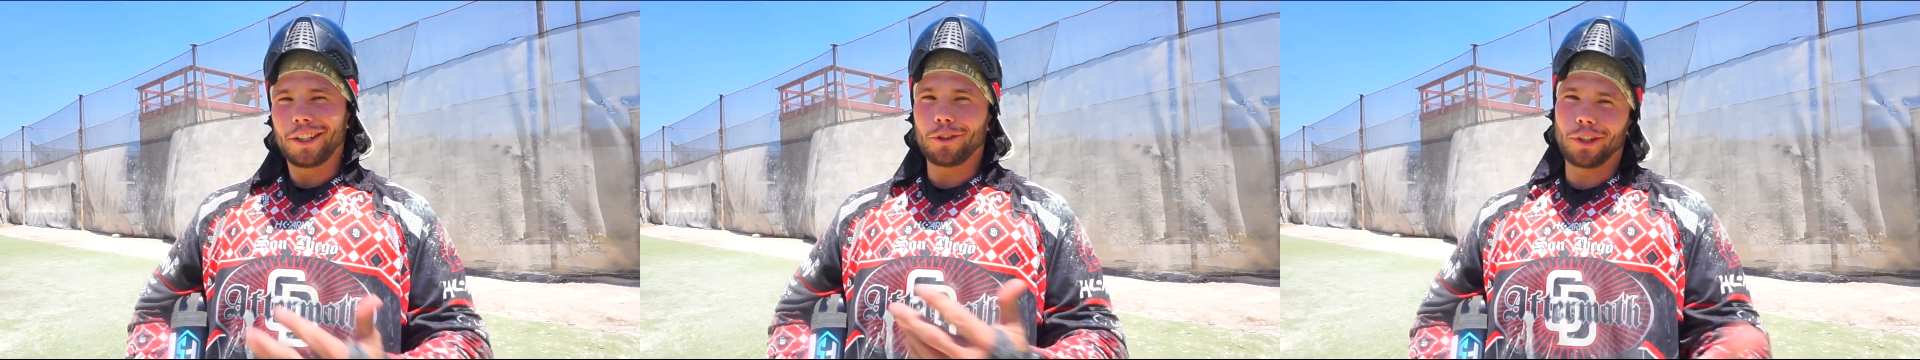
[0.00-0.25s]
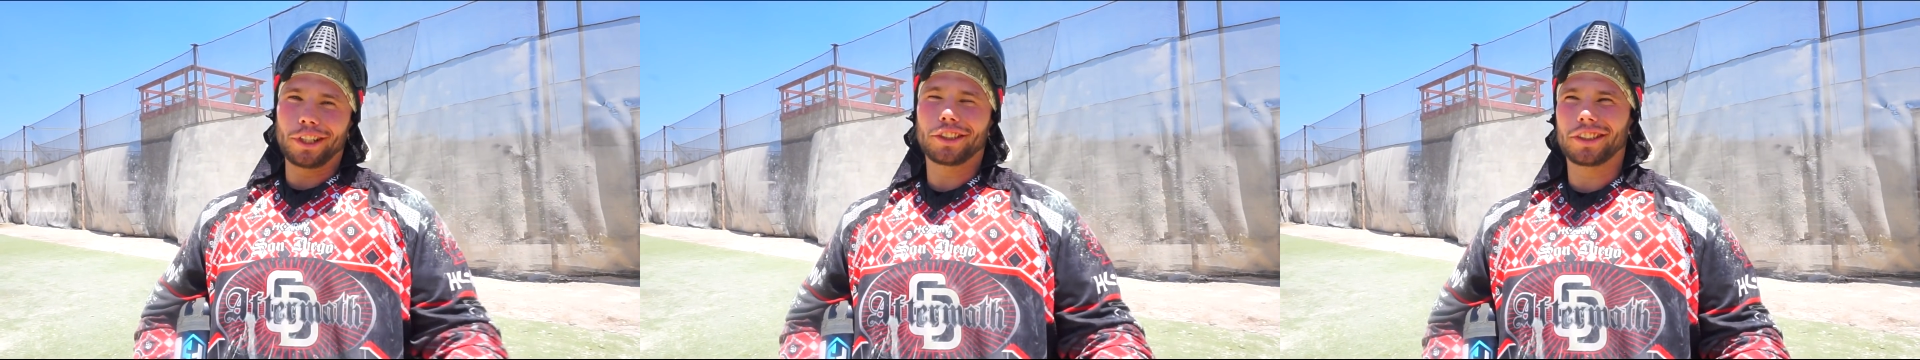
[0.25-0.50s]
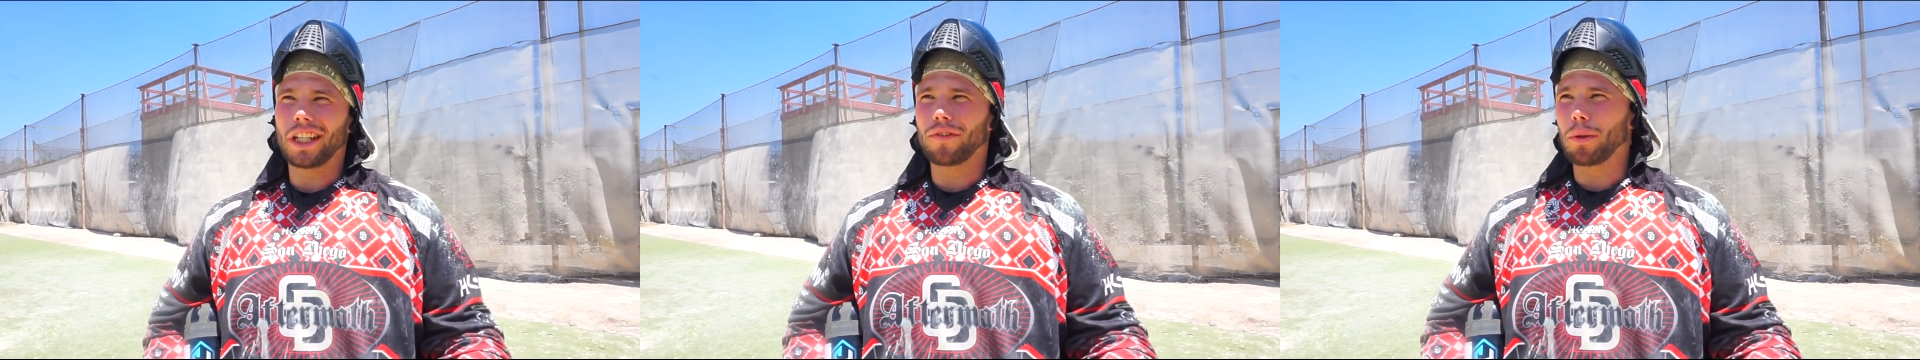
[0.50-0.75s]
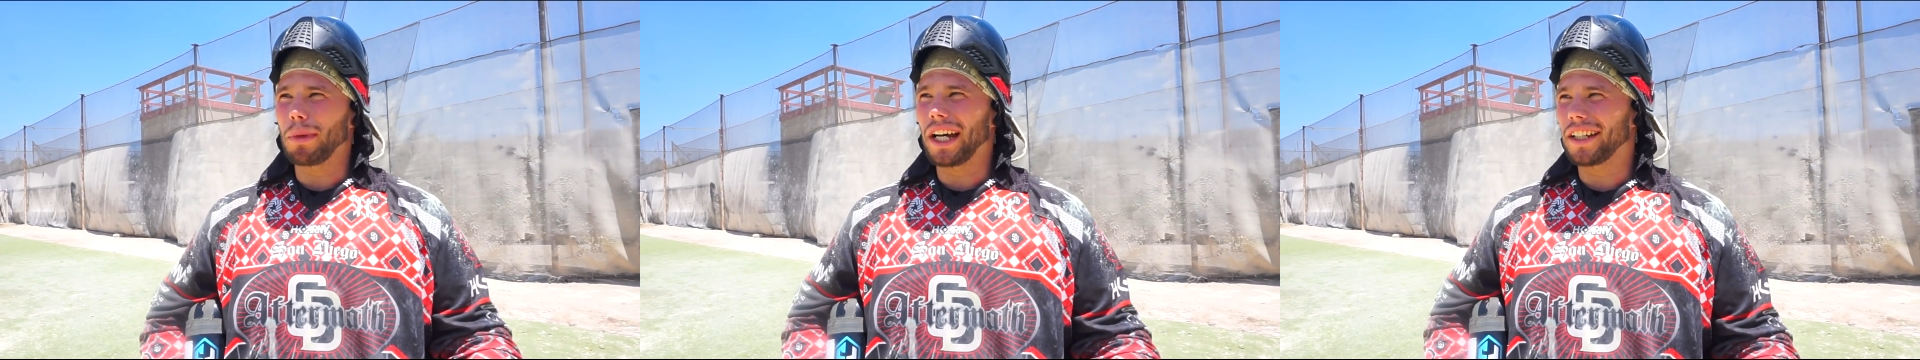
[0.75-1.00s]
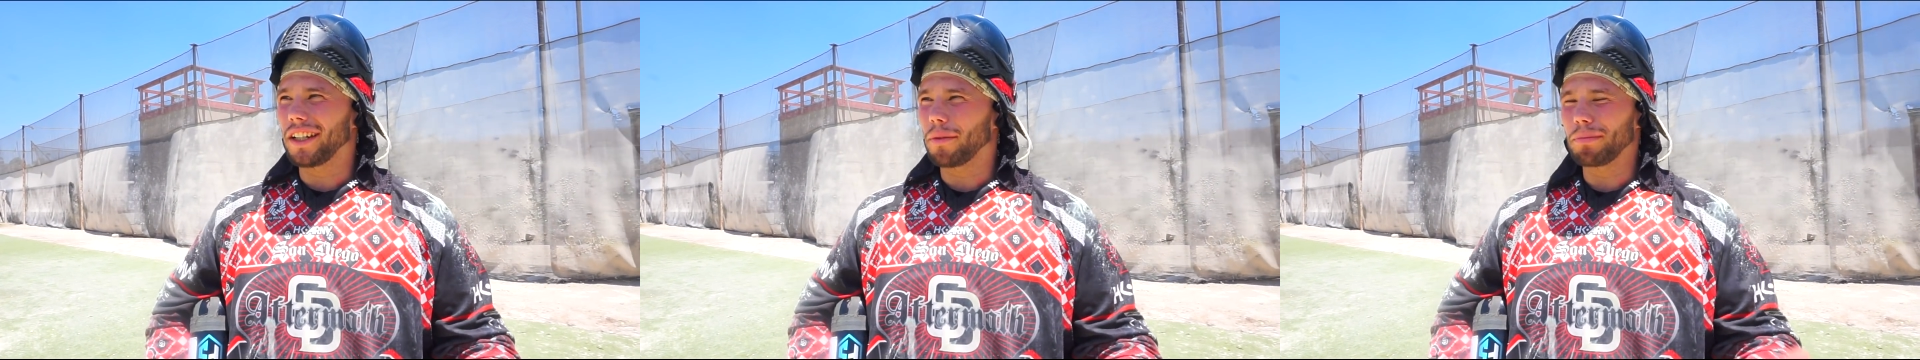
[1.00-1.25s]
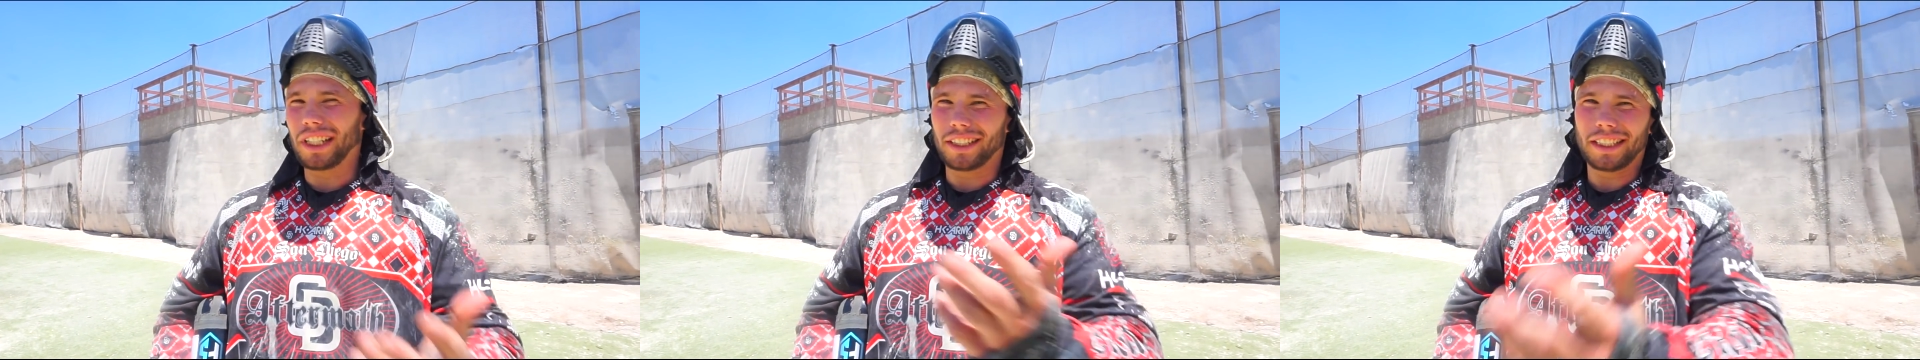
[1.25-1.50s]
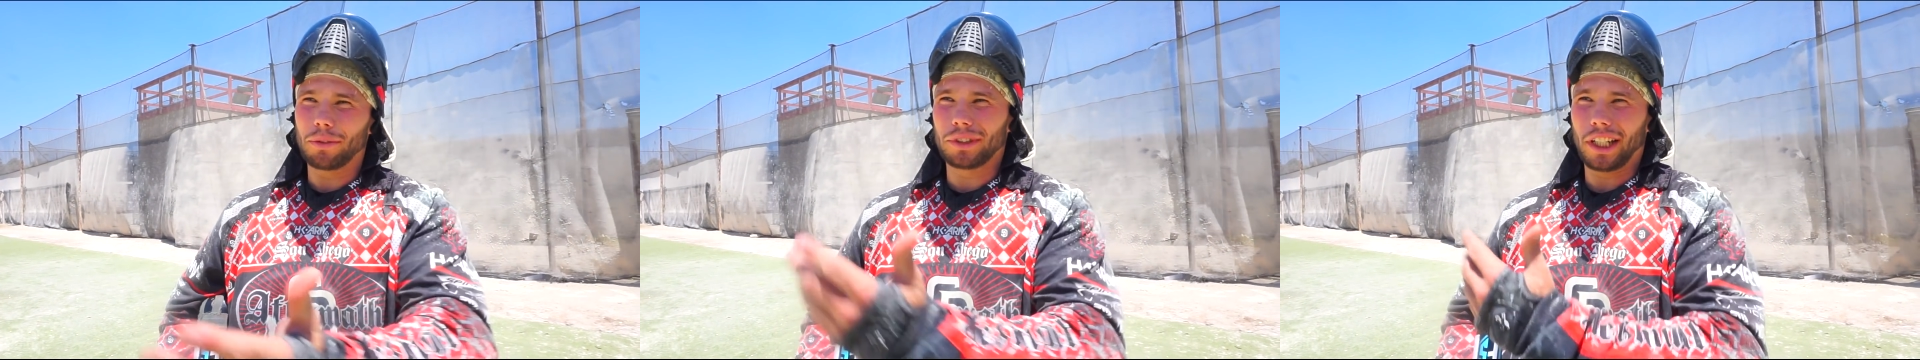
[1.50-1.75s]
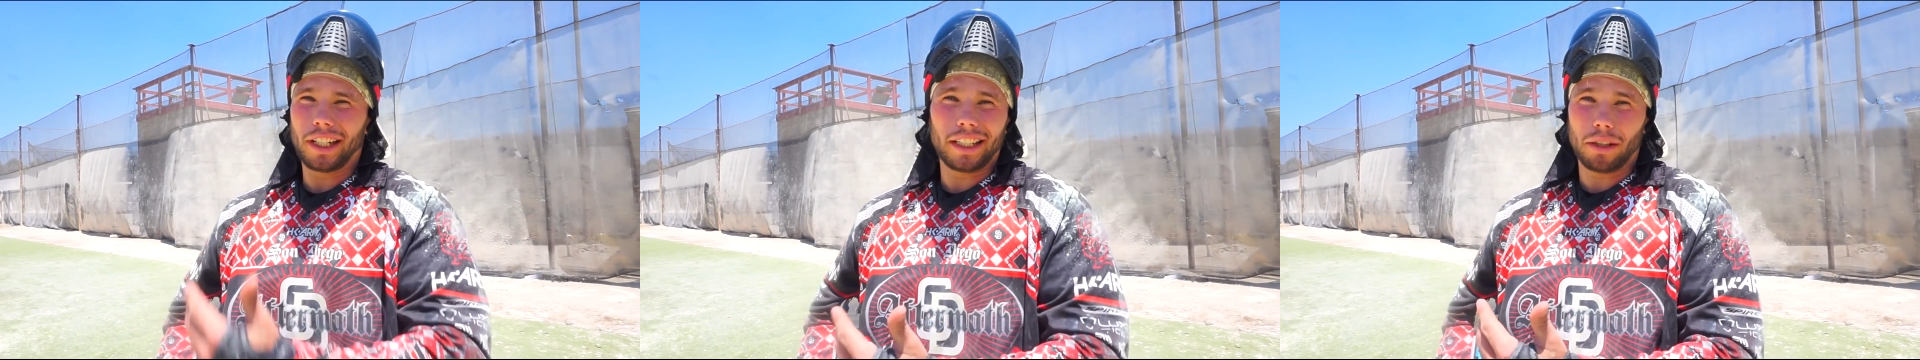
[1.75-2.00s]
You didn't just give your body up because he was
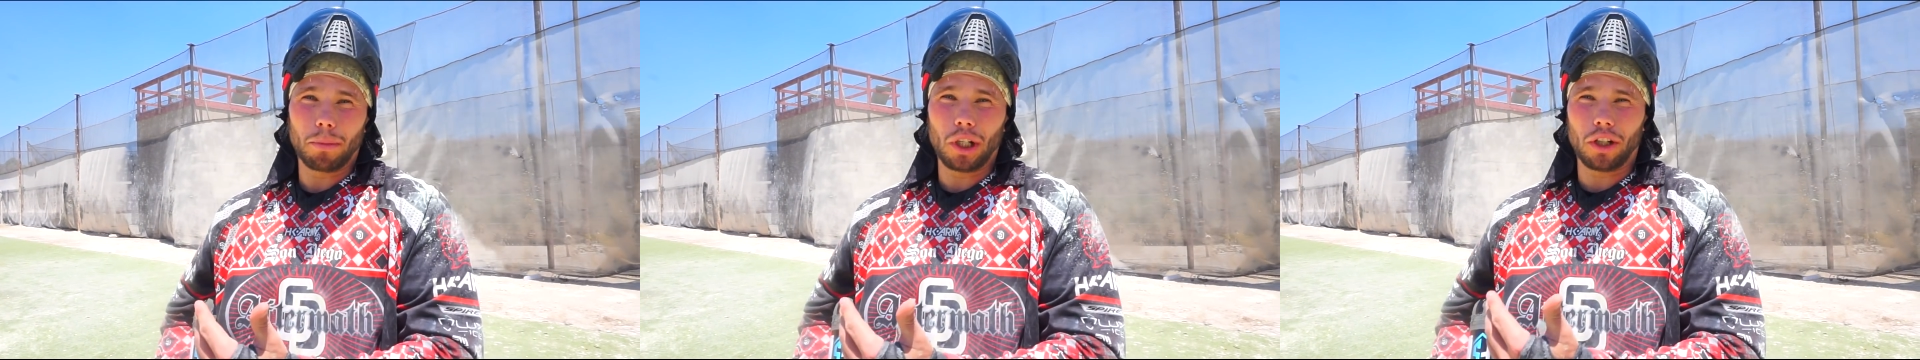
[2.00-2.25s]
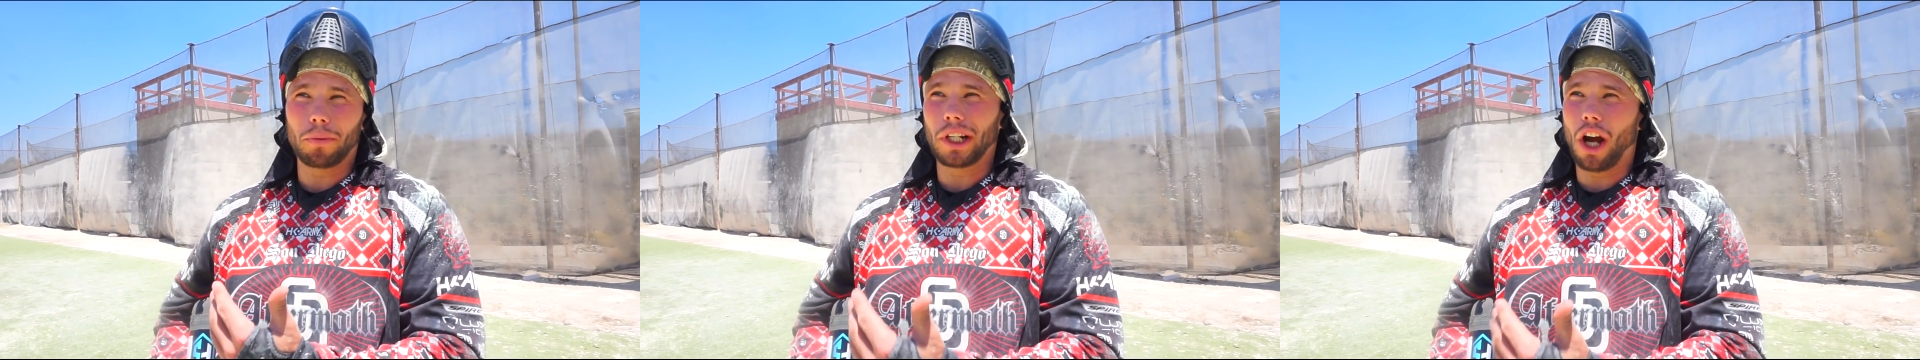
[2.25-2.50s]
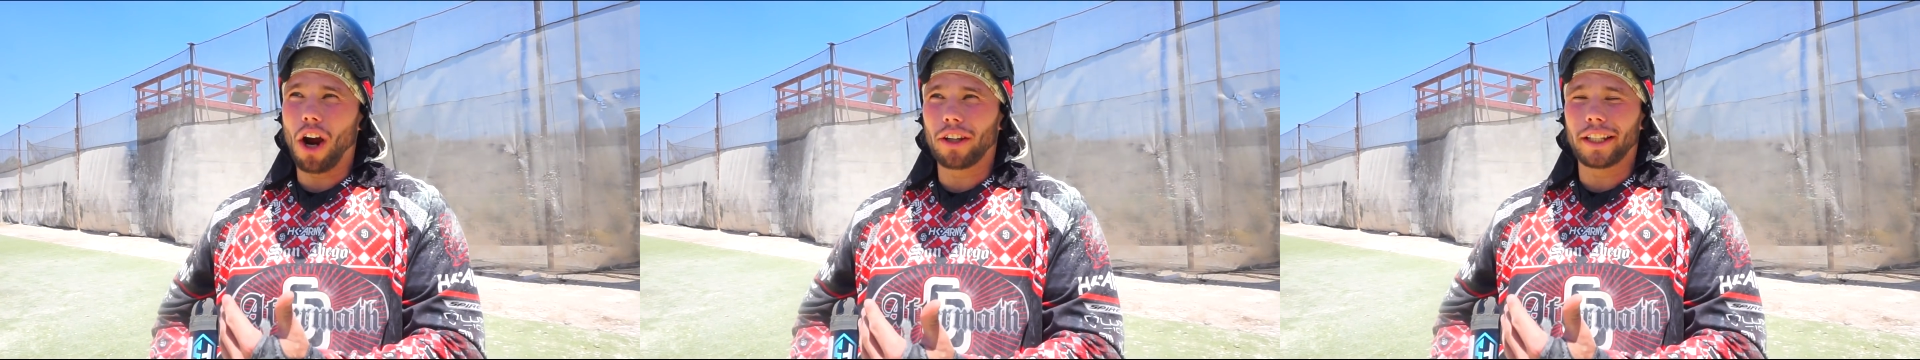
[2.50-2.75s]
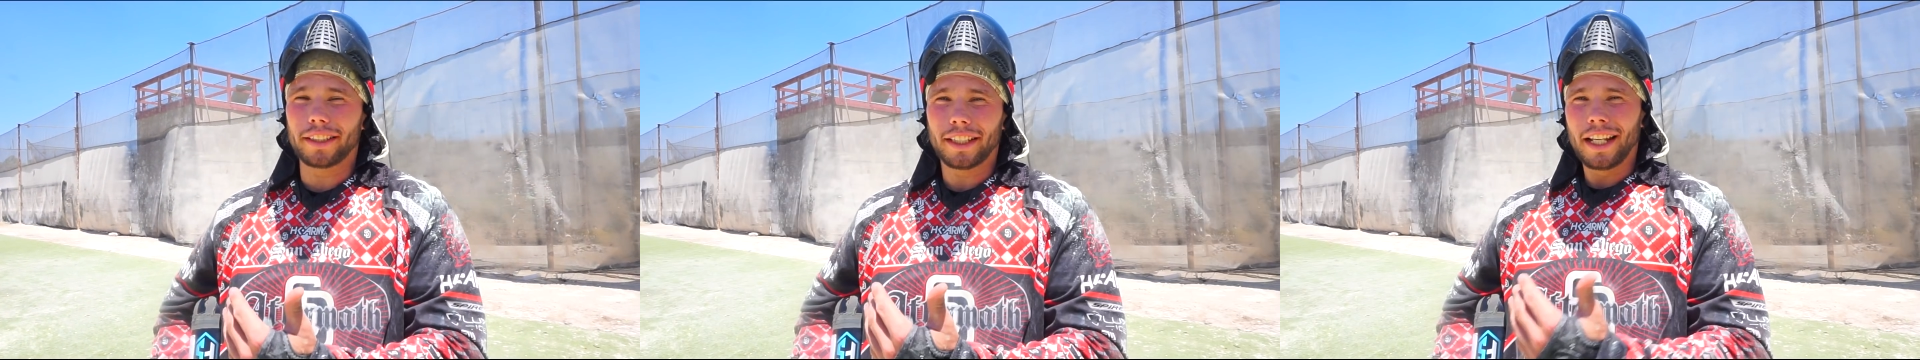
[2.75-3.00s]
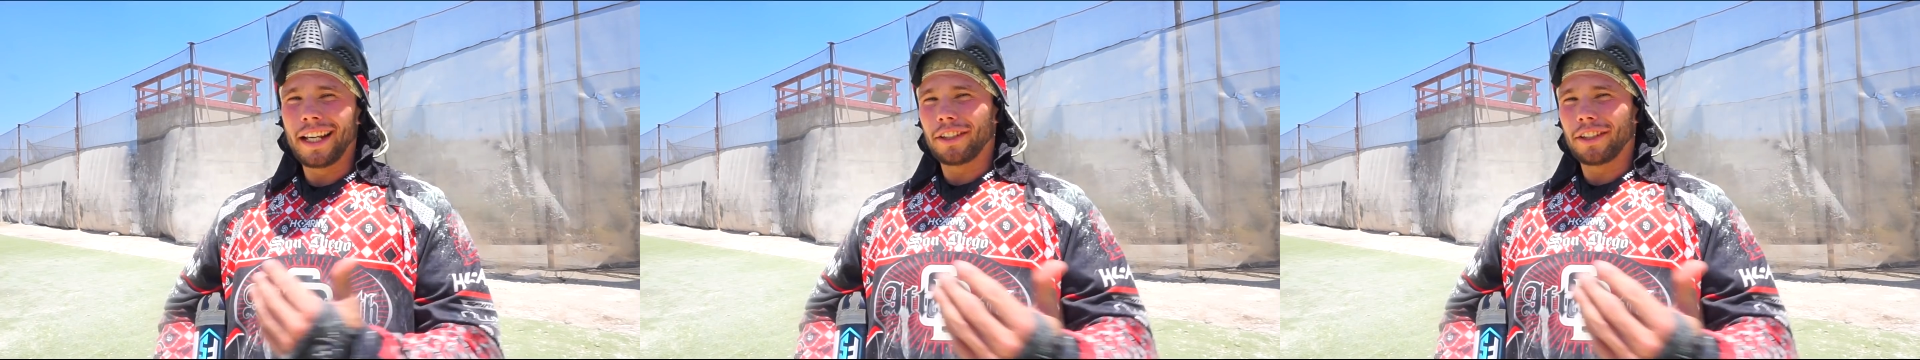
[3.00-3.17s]
gonna get the bunker regardless.